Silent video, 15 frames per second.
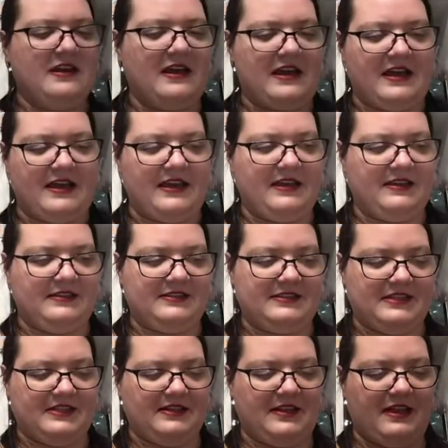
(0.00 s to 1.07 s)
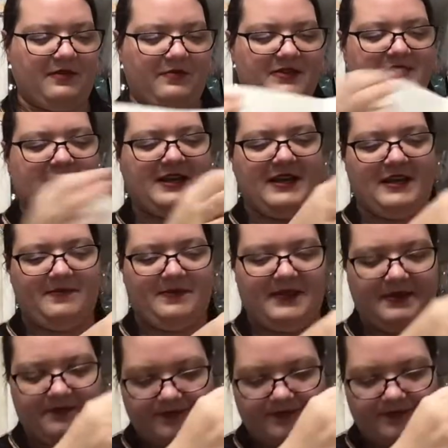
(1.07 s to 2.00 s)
I was not happy.